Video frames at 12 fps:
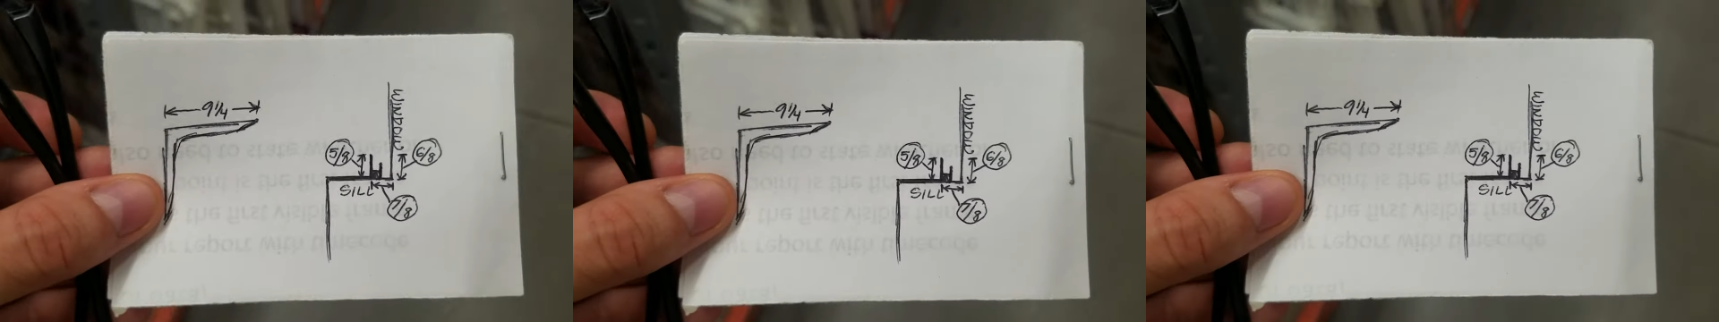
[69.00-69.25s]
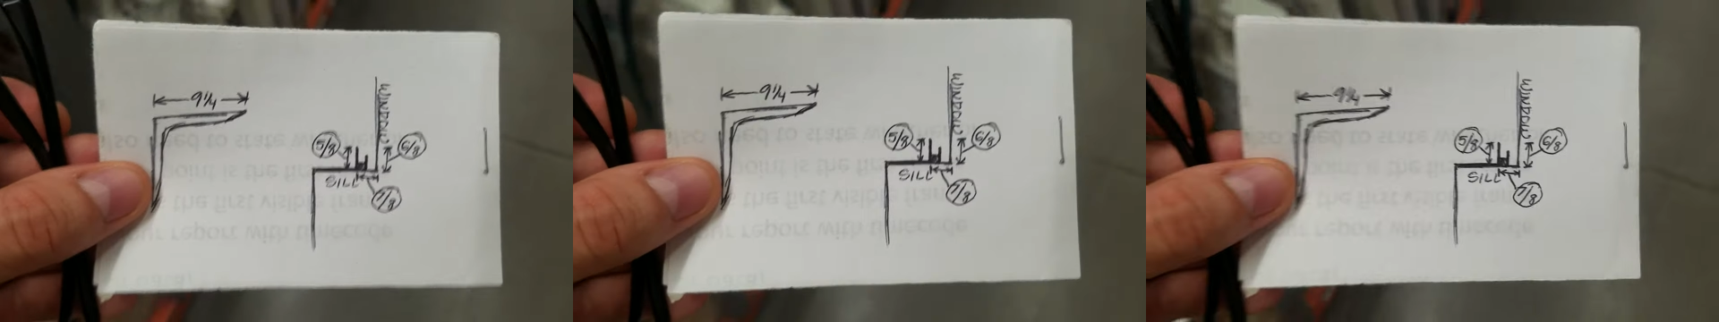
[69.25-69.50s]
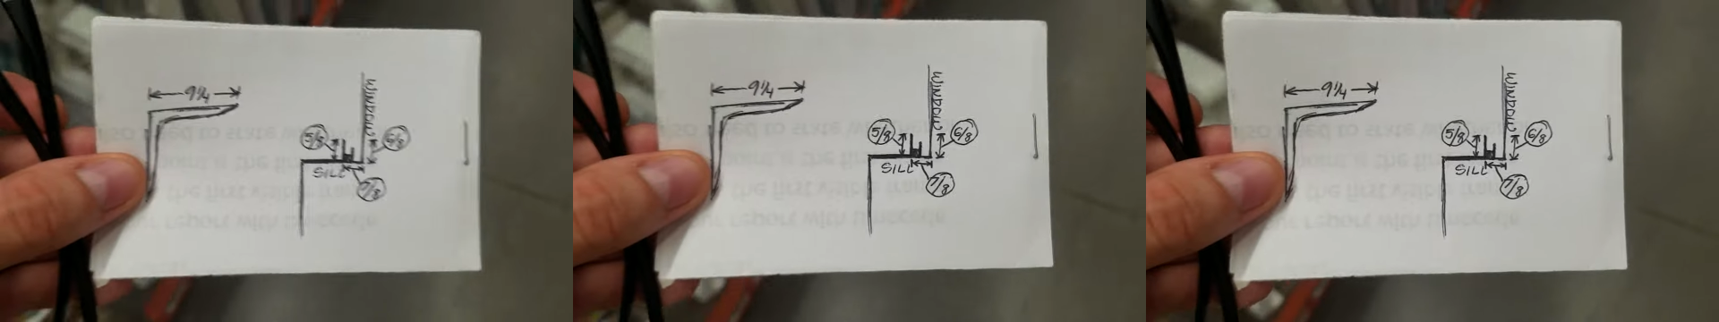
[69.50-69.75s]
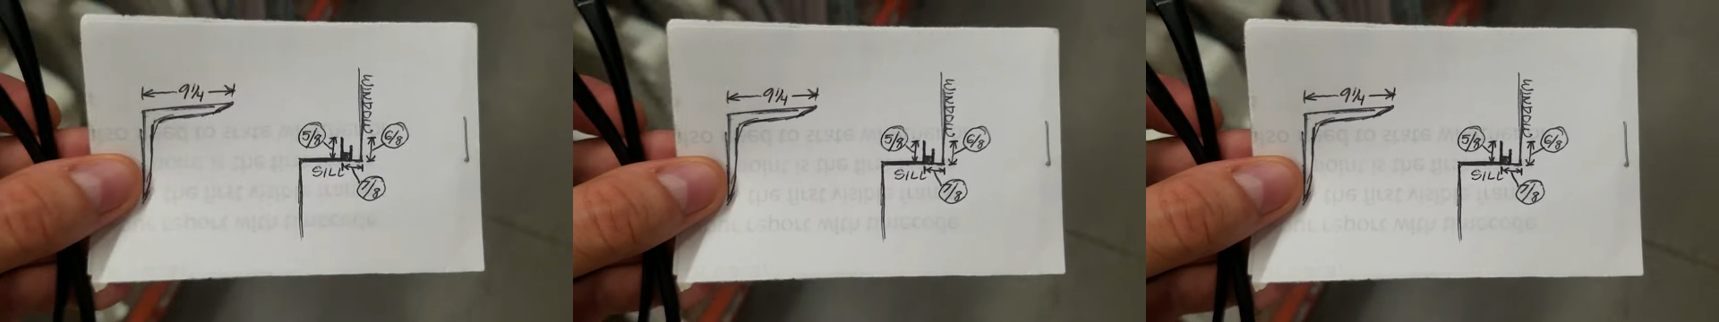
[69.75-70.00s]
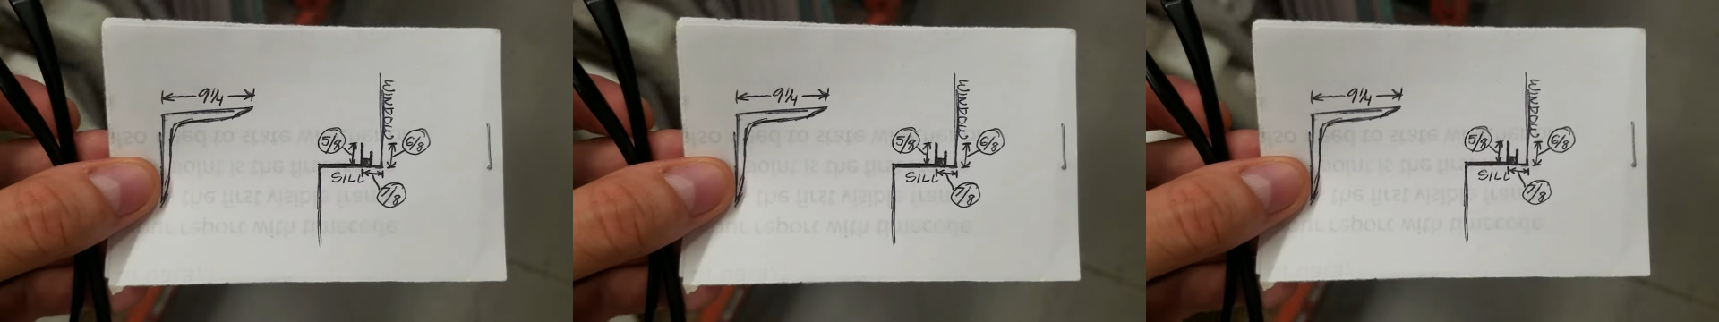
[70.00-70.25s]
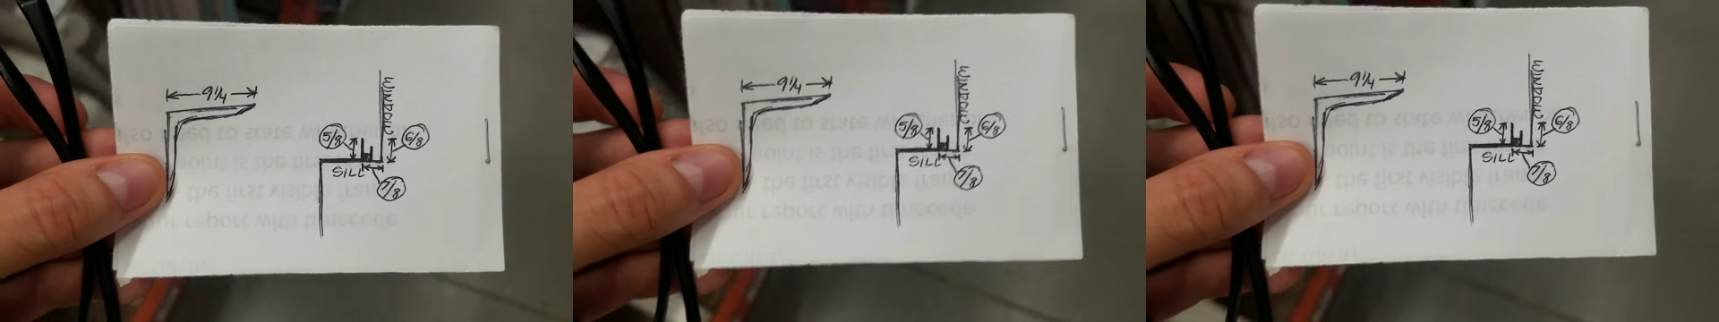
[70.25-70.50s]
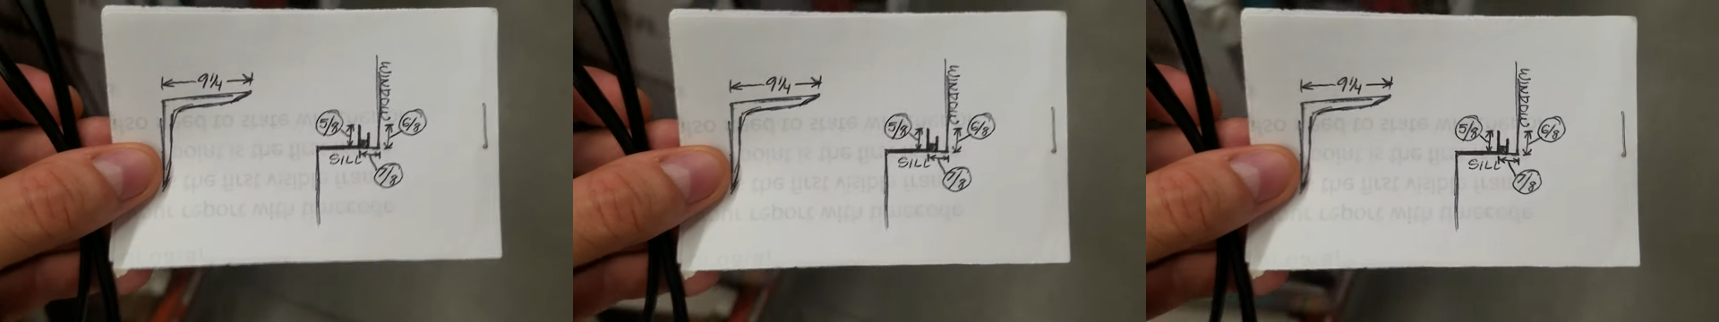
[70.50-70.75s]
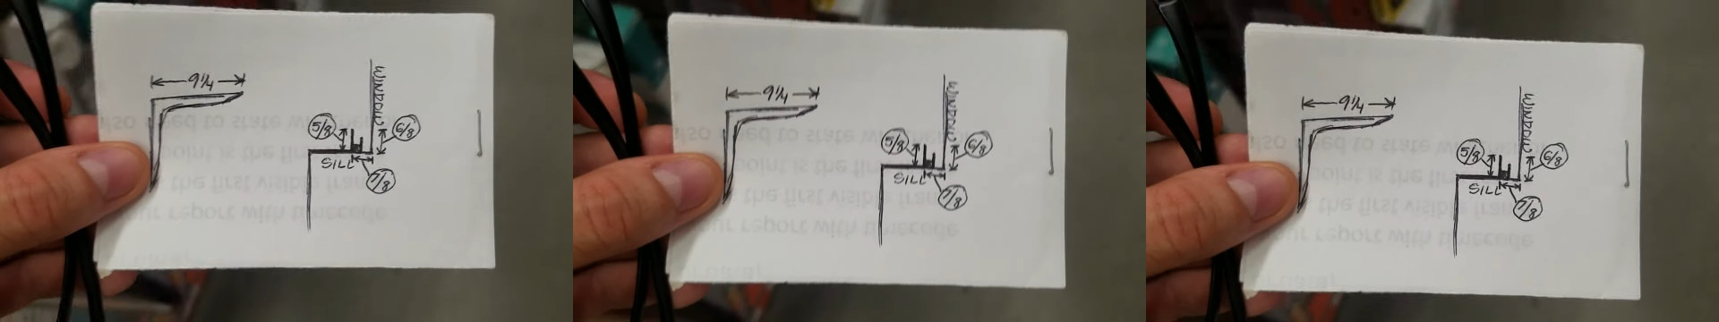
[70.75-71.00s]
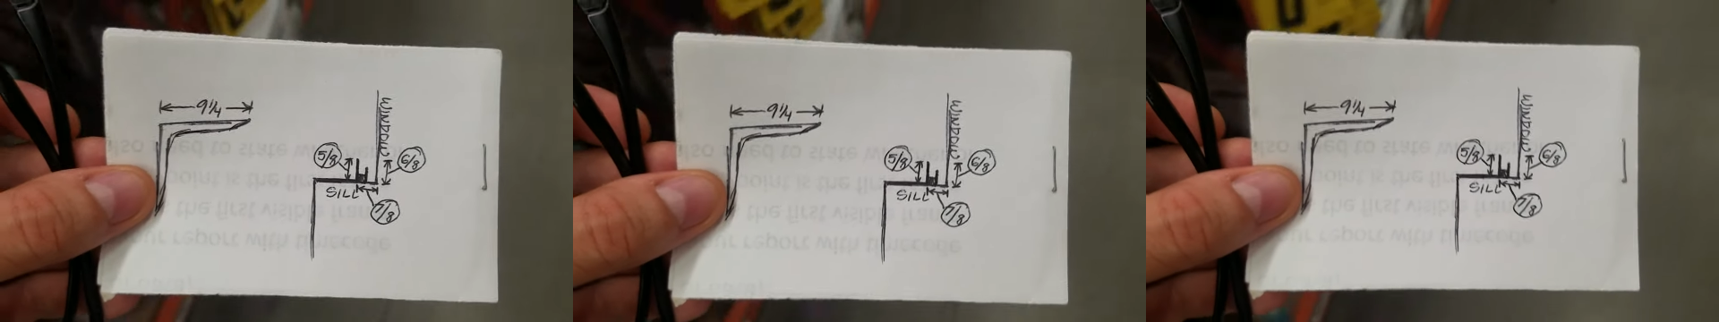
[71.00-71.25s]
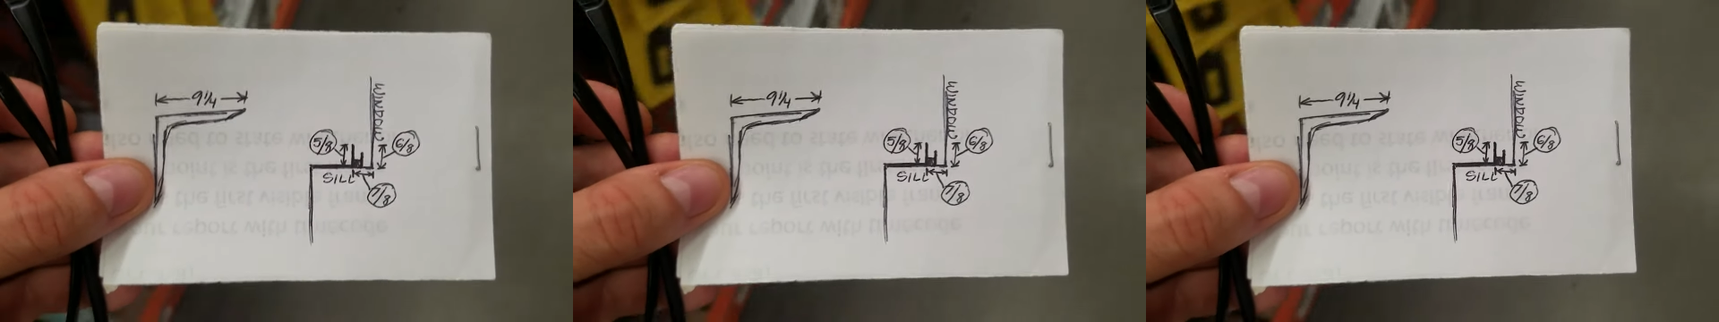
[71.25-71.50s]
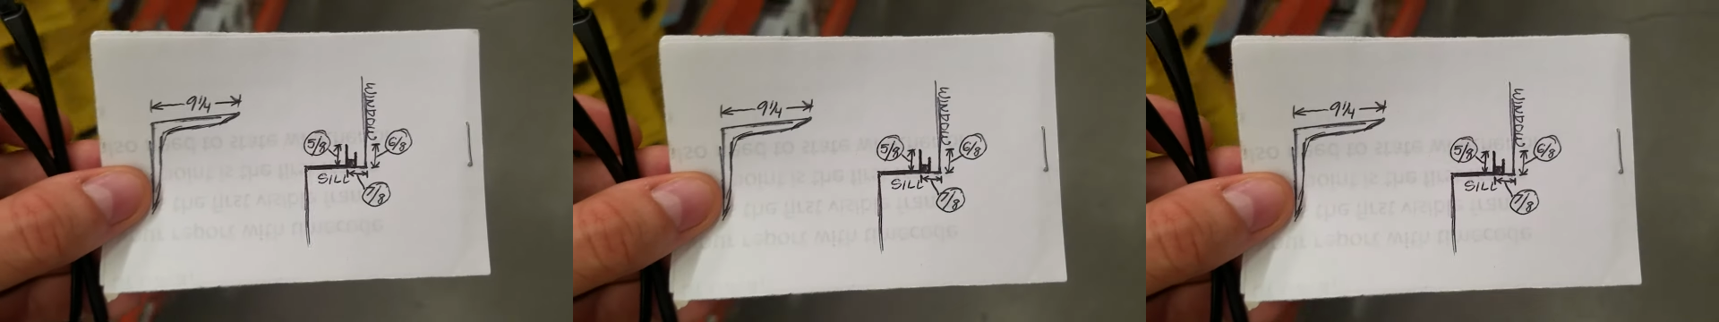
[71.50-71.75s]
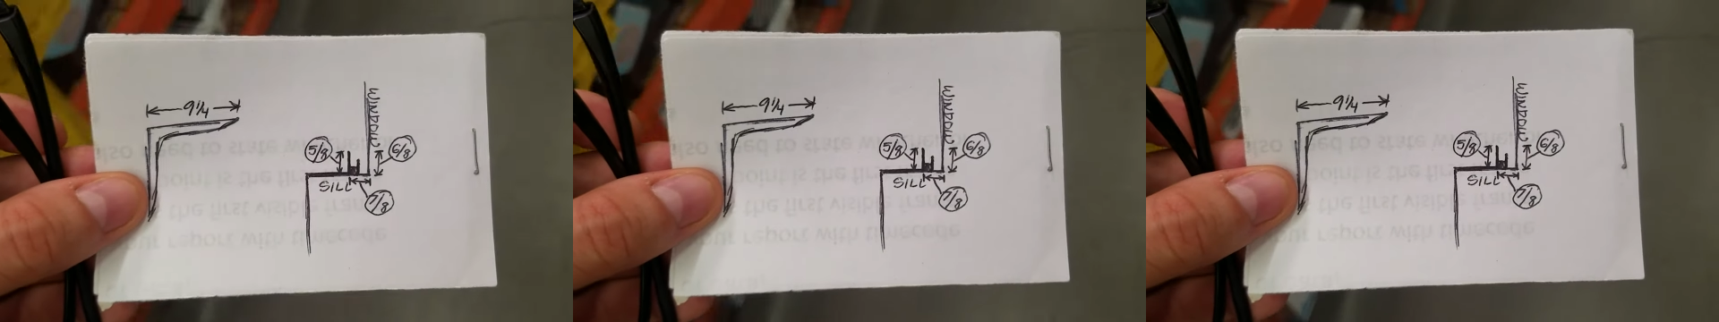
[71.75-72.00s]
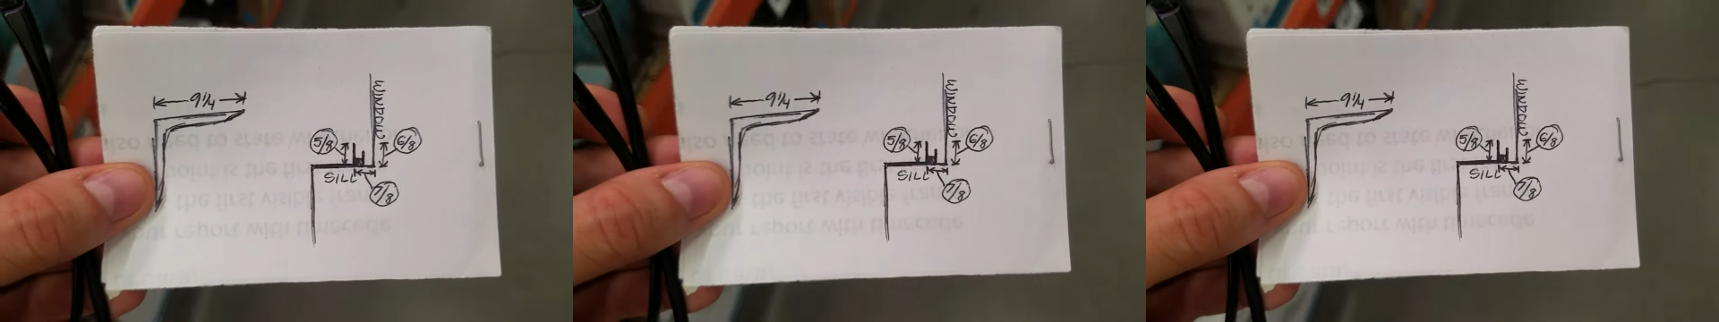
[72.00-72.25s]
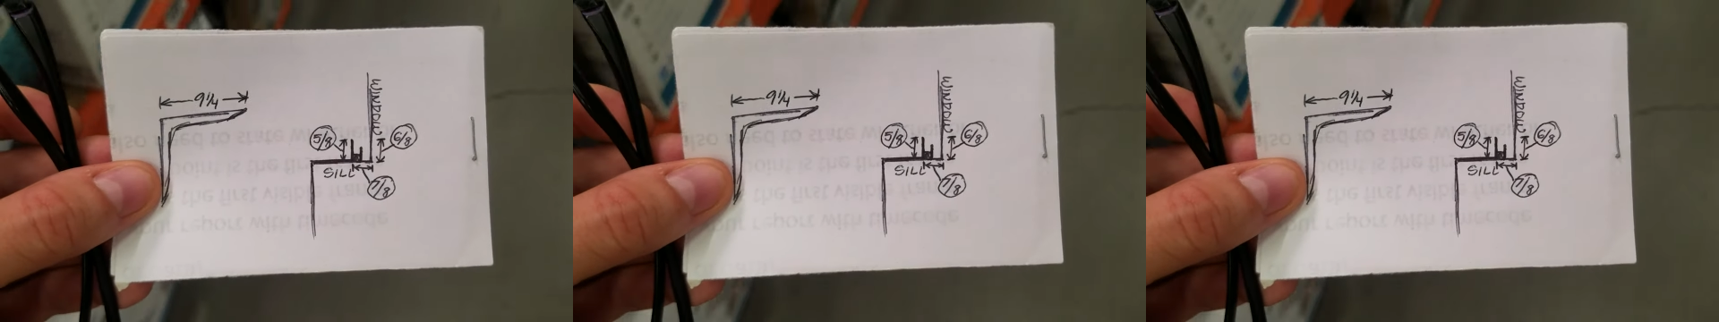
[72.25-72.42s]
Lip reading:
Nobody's mouth can be seen.